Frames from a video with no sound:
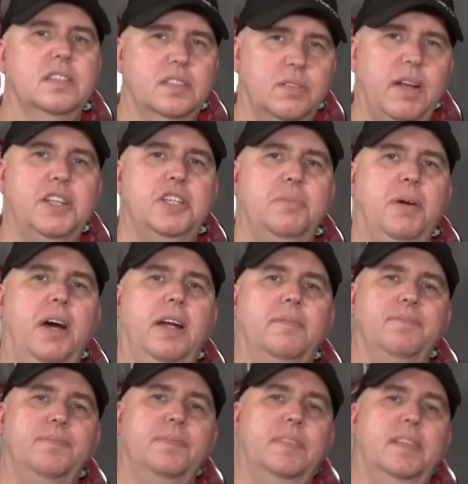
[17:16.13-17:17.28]
Scratchy pot.
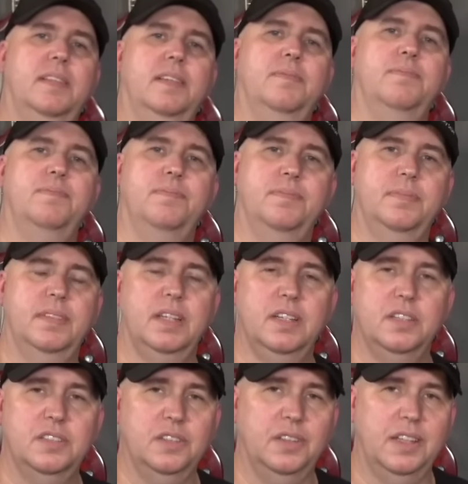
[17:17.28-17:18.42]

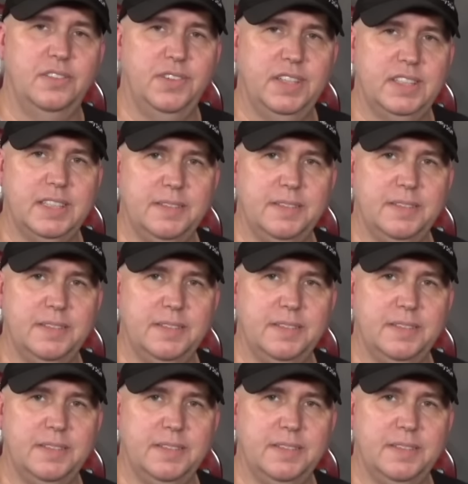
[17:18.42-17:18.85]
So let's fix